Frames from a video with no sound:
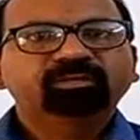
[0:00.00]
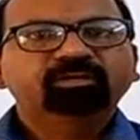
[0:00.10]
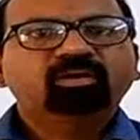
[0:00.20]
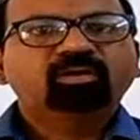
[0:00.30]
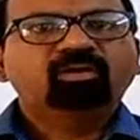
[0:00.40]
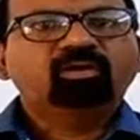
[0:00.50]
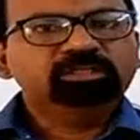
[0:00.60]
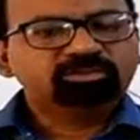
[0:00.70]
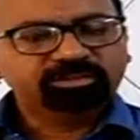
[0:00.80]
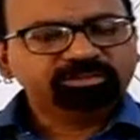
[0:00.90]
All the
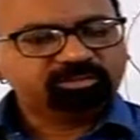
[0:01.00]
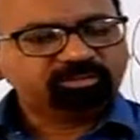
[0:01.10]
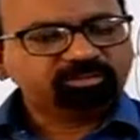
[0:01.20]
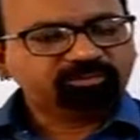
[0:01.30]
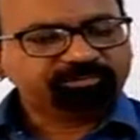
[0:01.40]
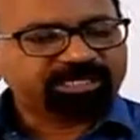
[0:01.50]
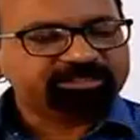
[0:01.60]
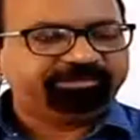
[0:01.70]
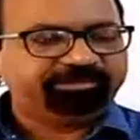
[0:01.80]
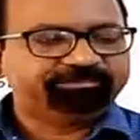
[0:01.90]
students of class 5,
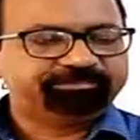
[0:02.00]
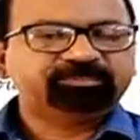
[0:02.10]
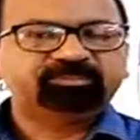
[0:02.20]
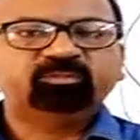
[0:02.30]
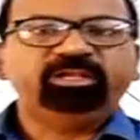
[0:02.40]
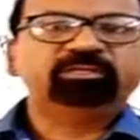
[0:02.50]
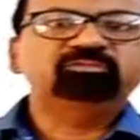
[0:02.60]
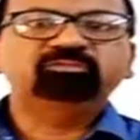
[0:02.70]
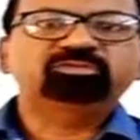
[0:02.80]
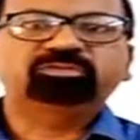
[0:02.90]
welcome to this
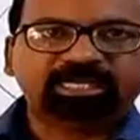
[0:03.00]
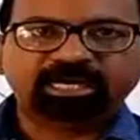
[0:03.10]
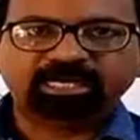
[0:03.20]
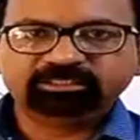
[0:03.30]
class.